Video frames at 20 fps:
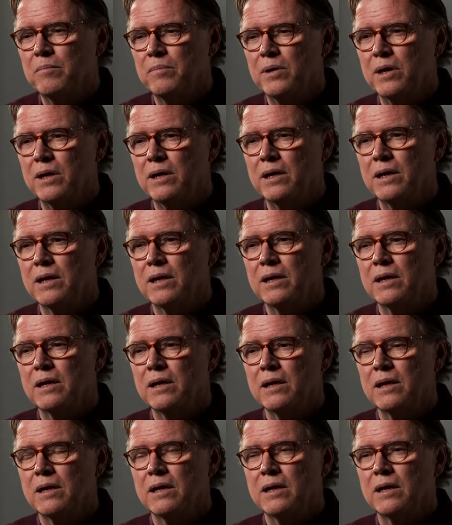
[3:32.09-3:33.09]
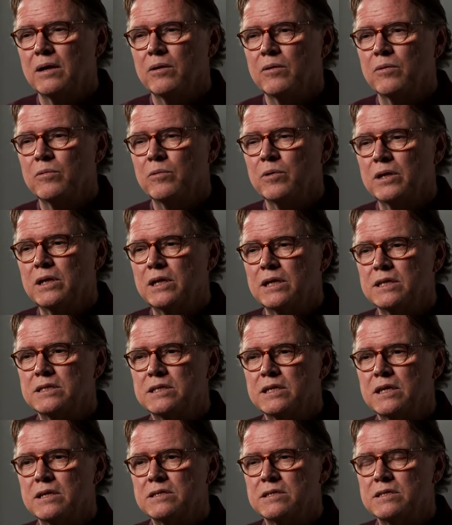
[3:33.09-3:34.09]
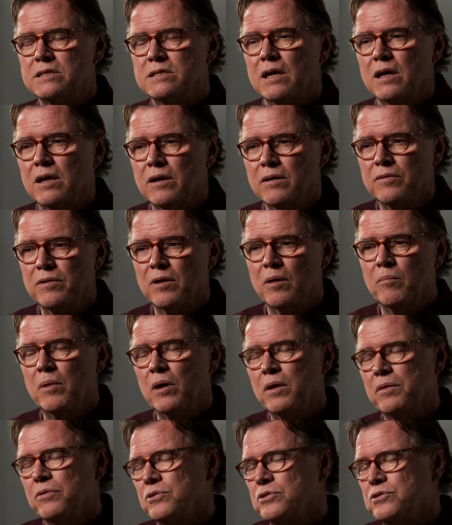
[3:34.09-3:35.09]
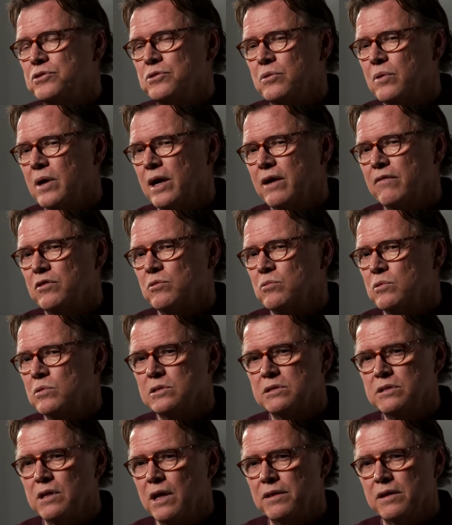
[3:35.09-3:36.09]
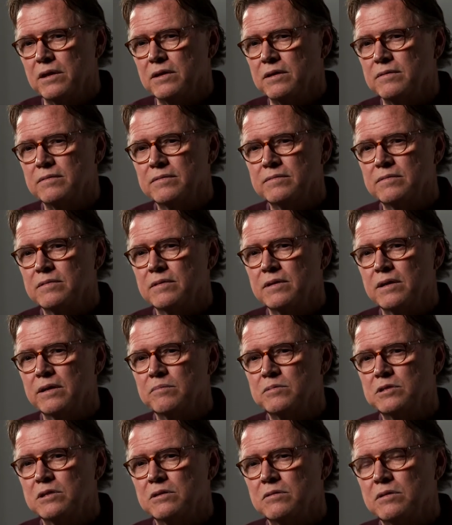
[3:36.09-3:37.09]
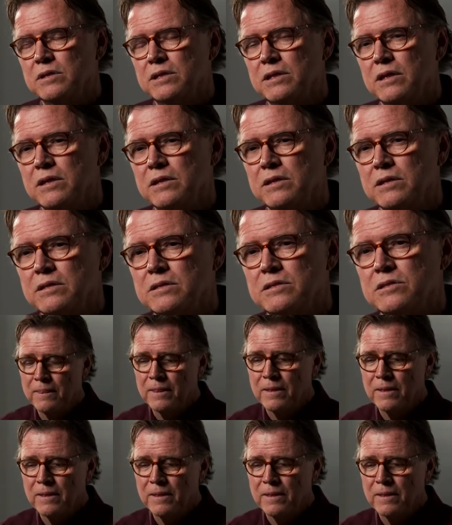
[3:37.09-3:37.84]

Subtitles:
But really, since a month or two afterwards, nothing, absolutely nothing.